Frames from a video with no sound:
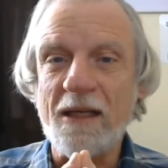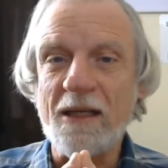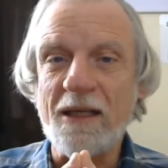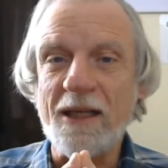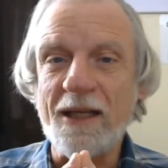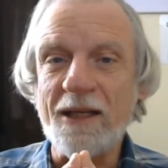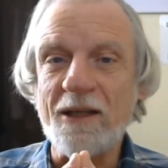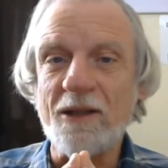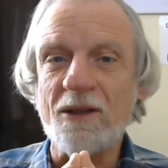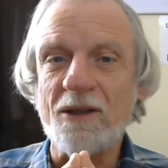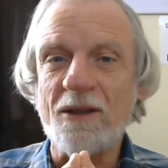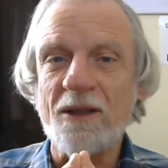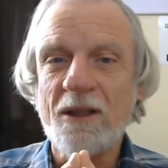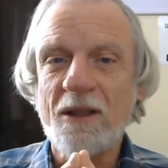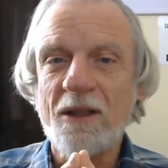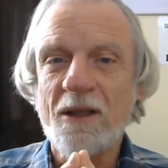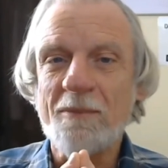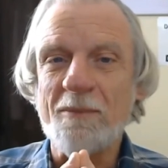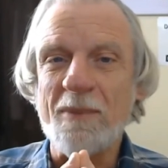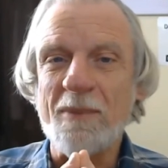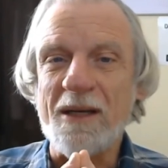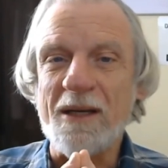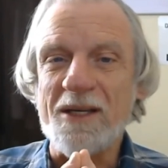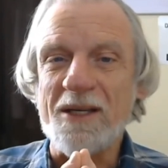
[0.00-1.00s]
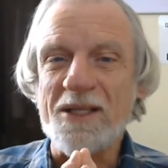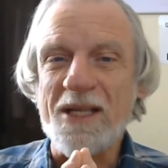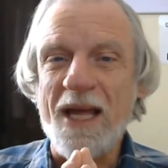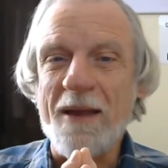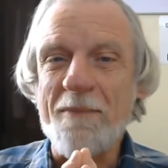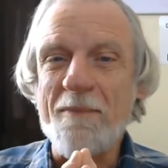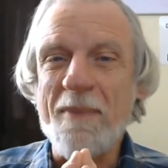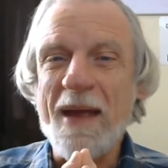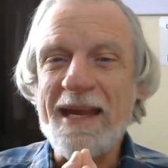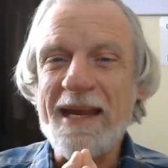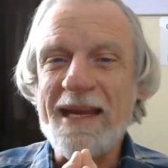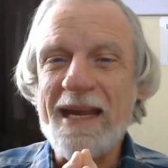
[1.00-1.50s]
illegal, because
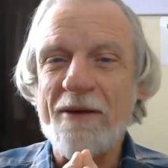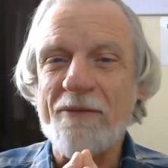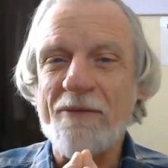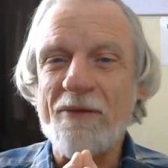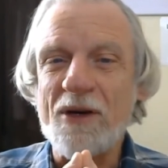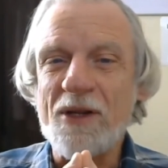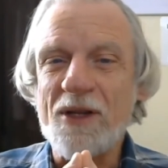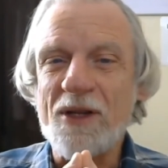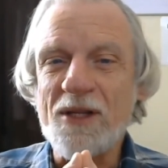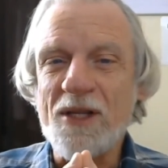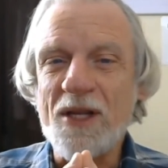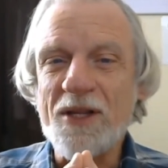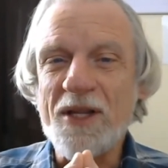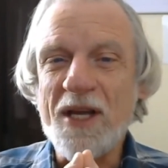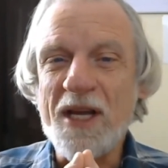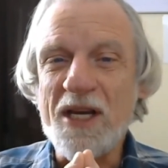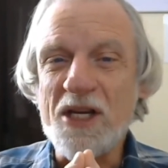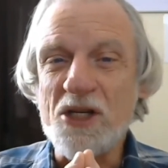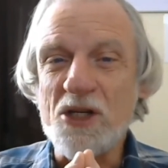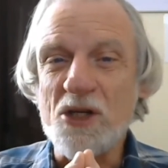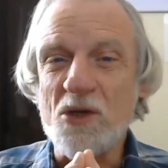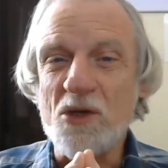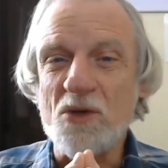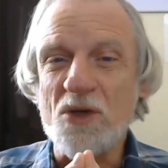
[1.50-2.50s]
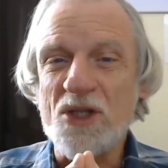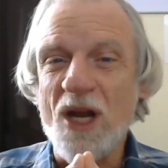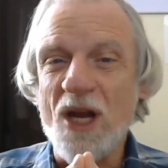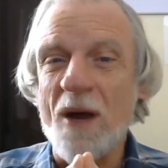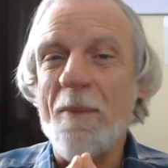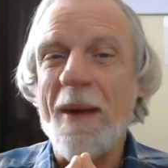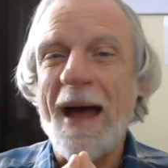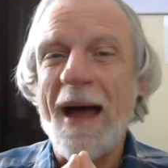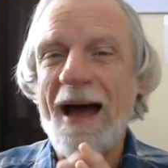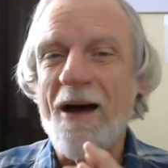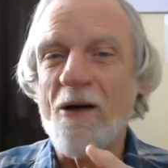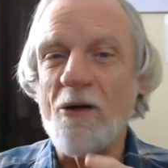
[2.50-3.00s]
they make everything that they do
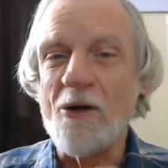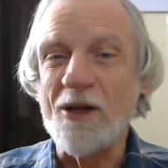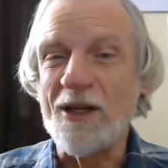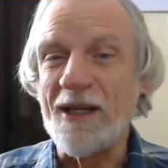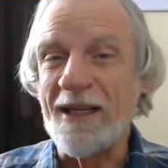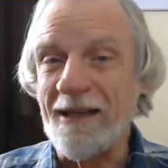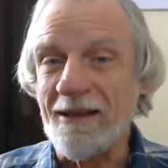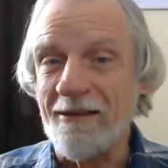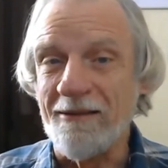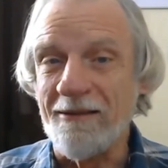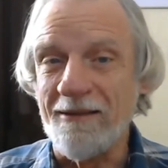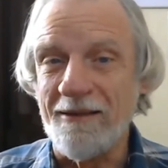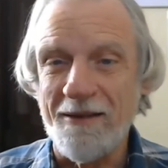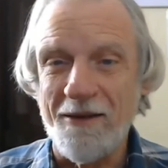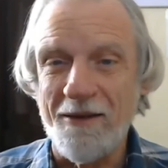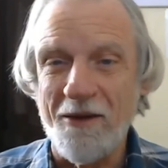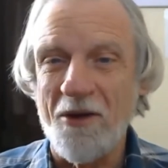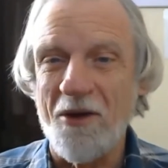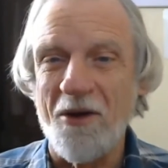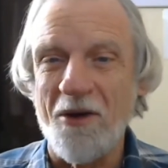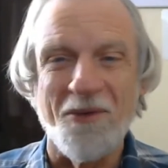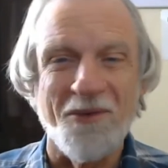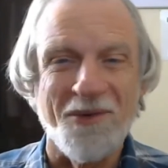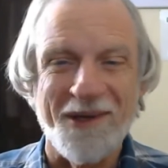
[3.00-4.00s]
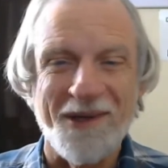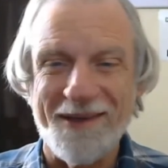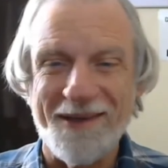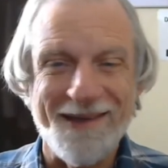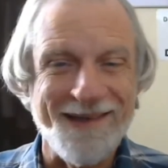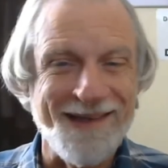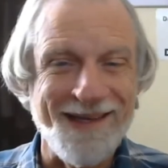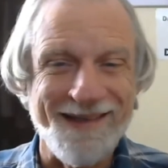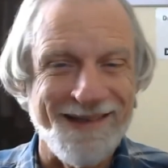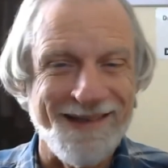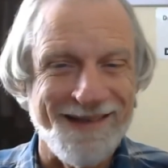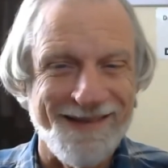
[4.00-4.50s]
somehow legal, although
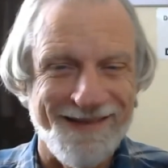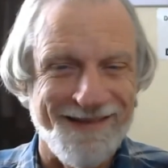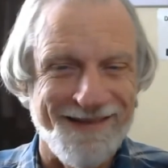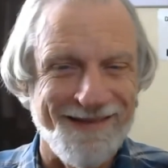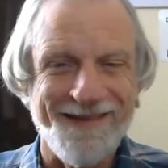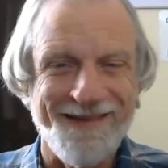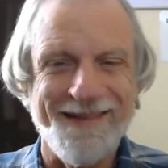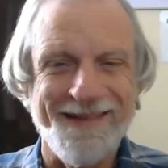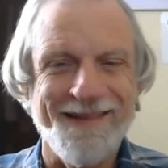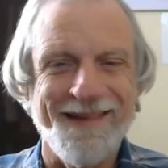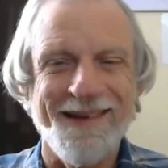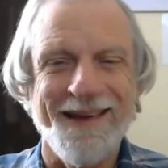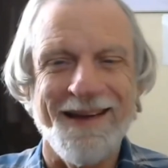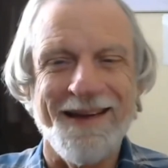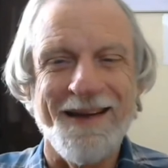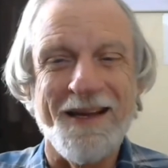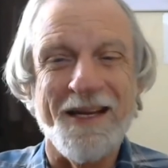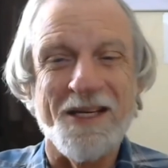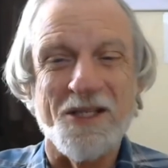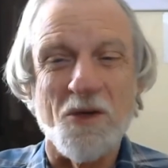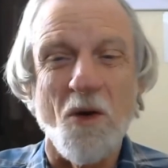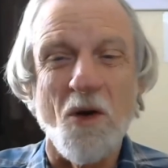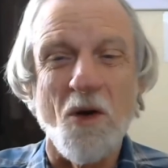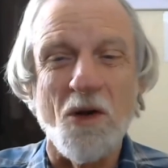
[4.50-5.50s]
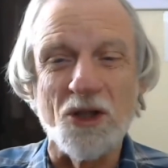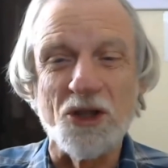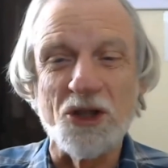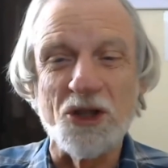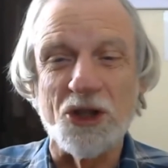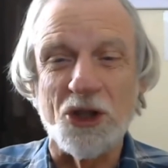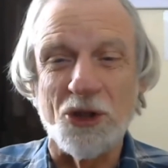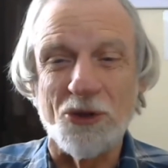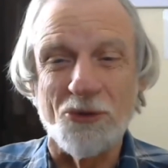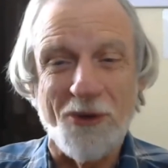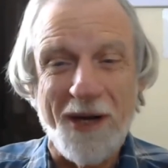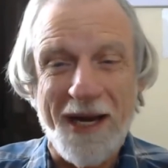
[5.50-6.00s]
it's all a
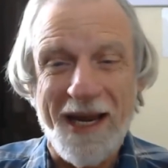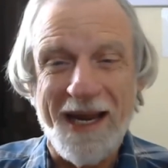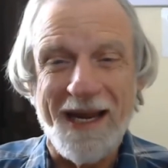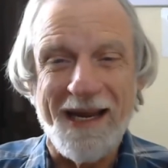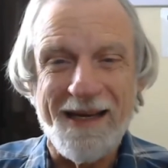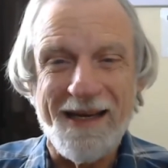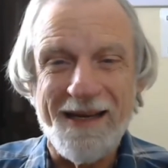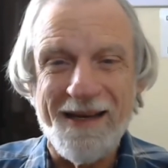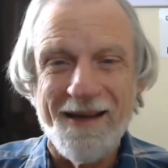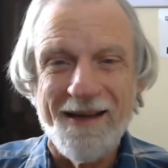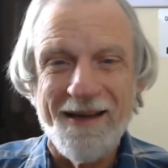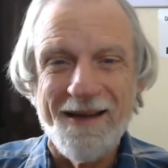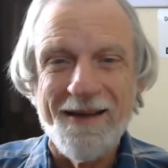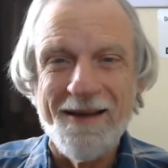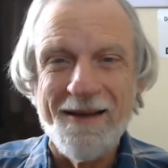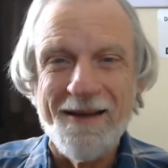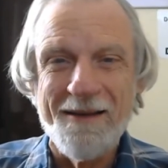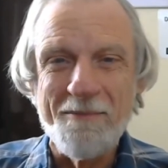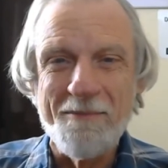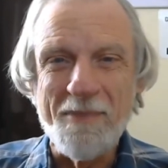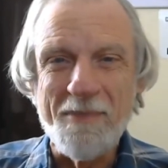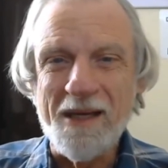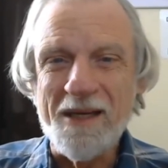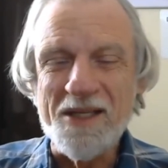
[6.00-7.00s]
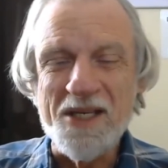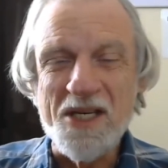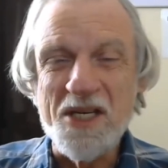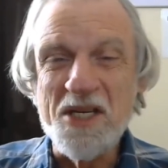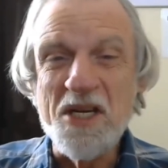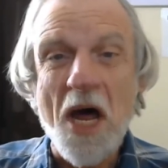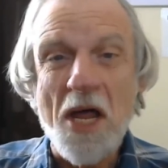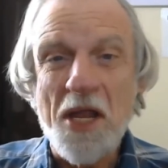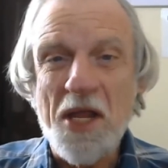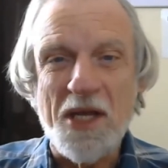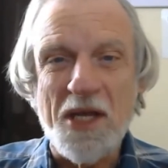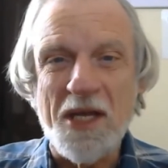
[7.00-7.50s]
charade, because
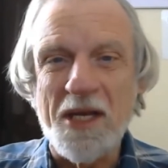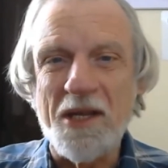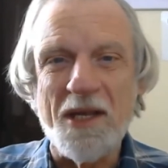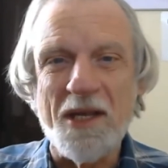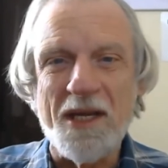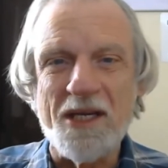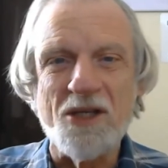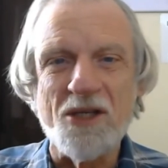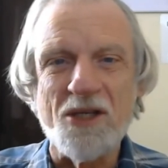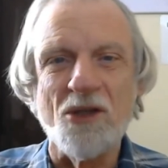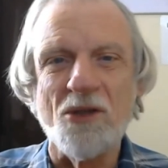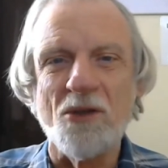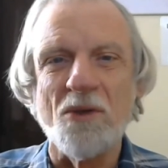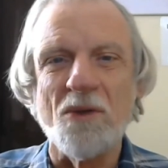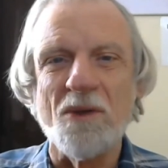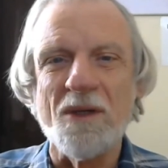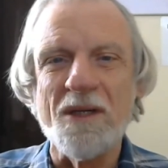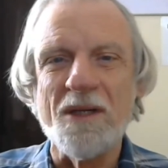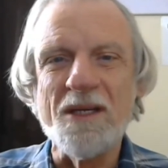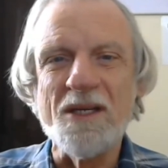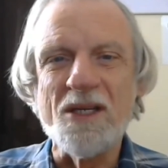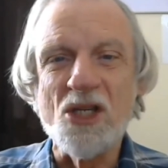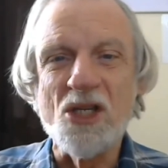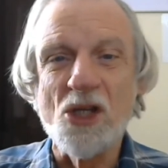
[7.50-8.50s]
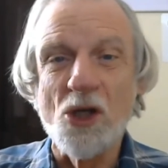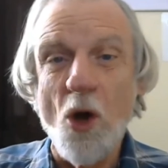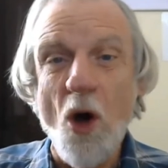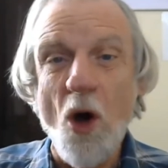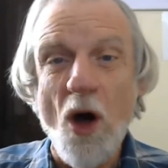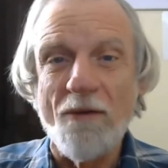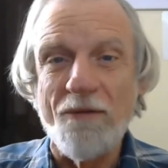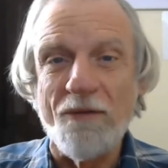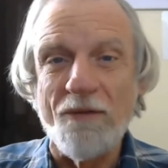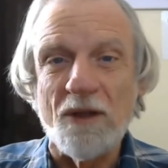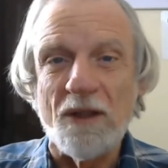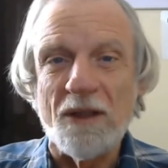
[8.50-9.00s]
nothing they do is
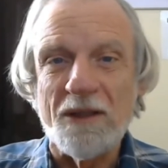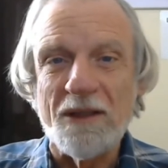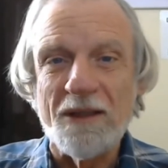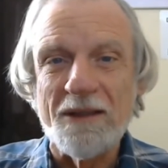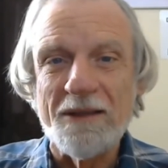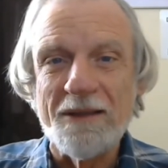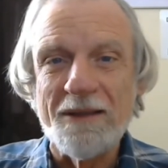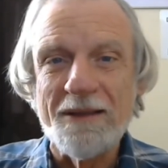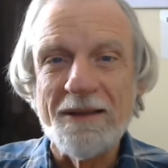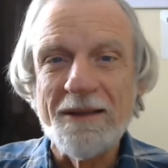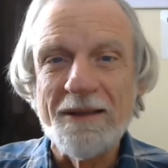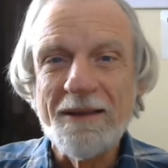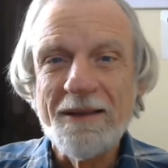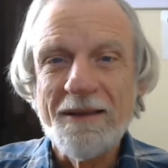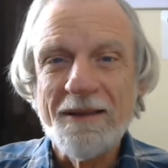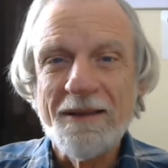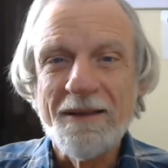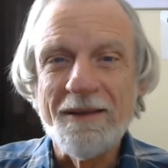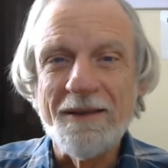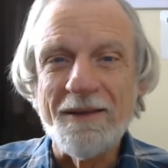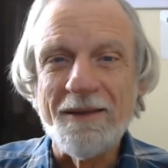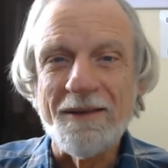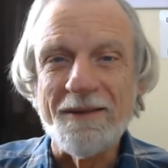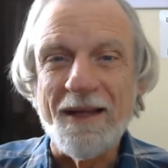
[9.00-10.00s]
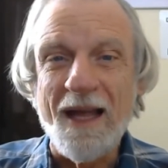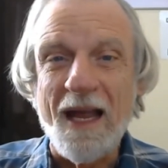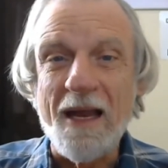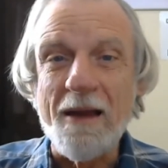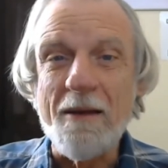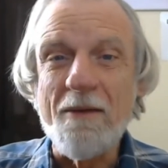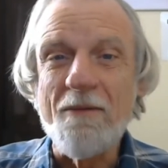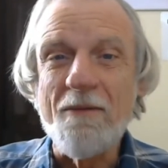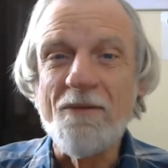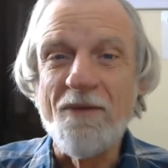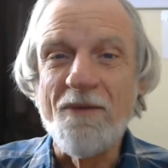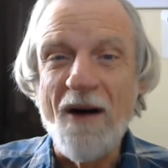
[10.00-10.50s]
lawful.
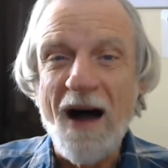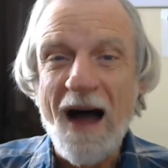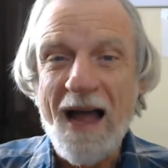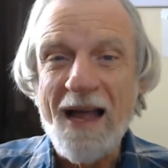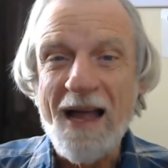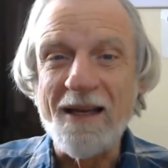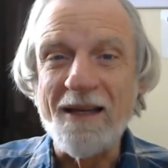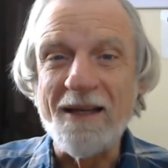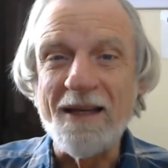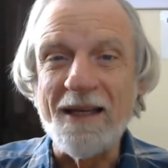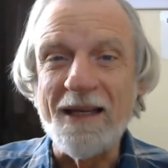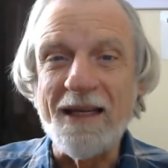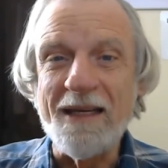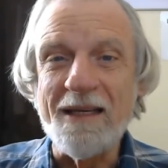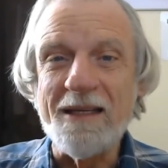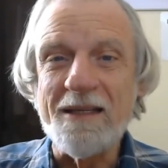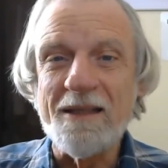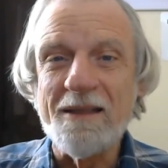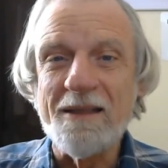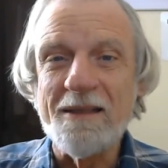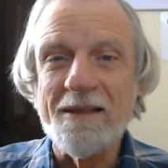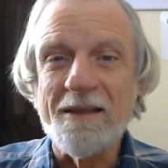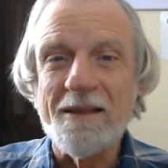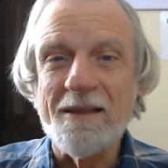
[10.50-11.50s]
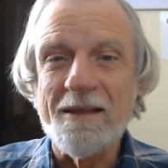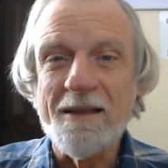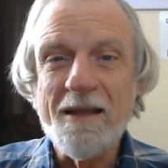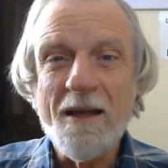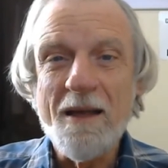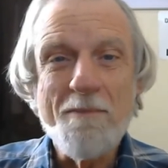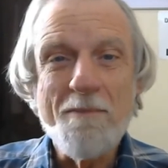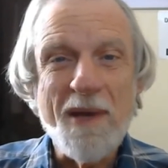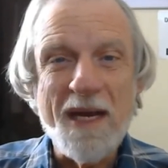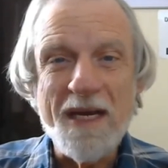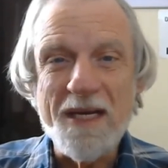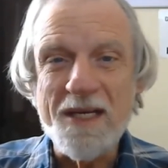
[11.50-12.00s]
They violate
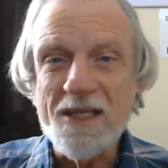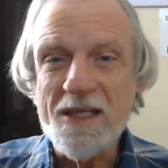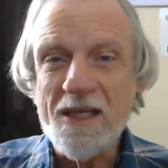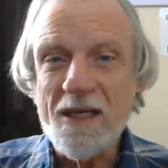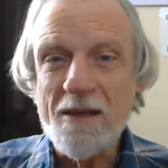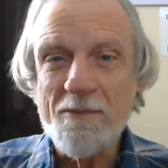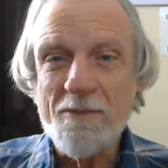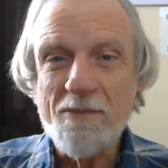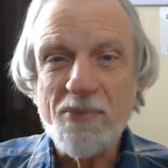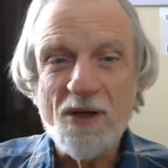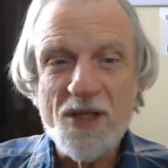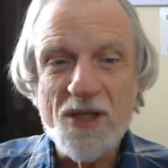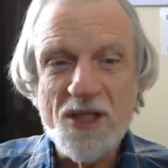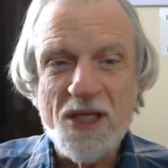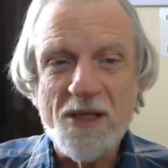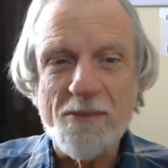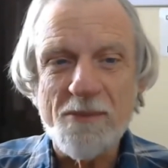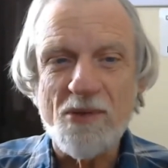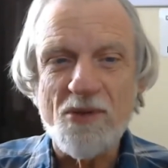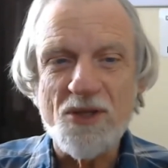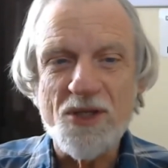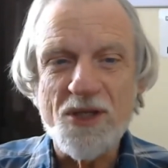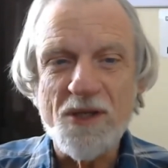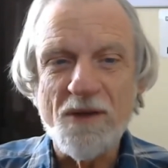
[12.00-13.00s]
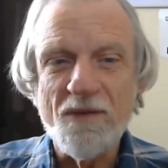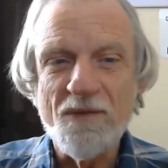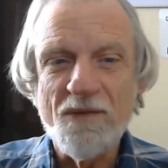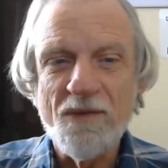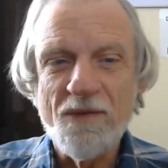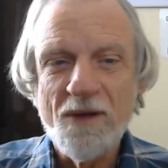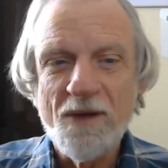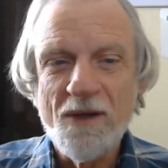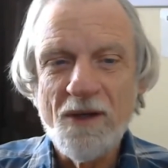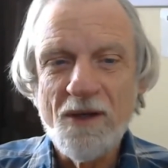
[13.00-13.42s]
the basic principles of,